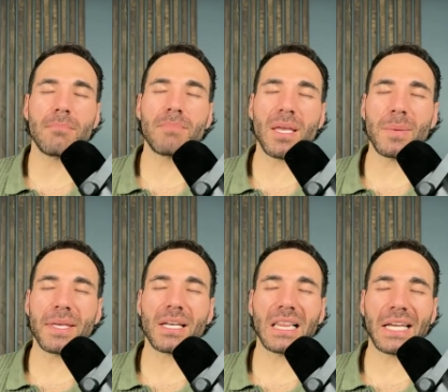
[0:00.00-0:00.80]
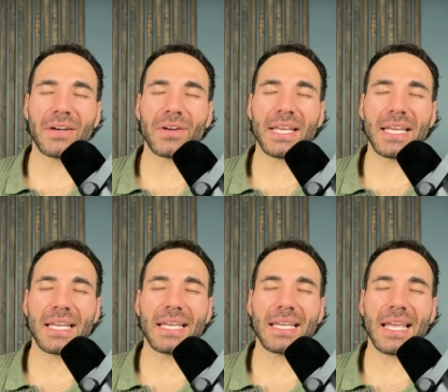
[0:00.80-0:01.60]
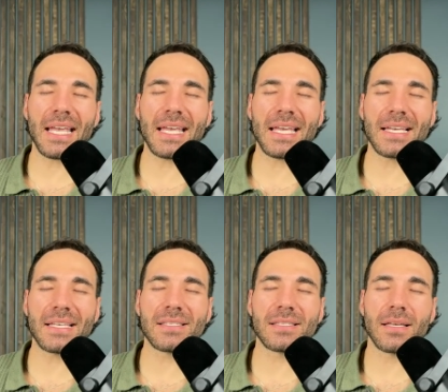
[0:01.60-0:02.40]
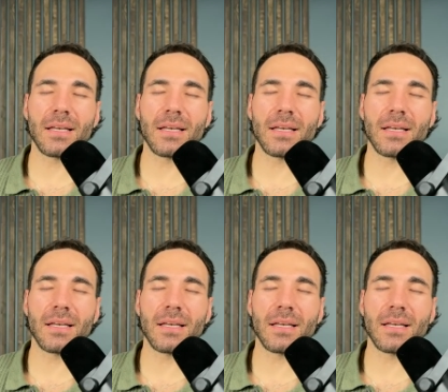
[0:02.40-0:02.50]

Maybe clarity is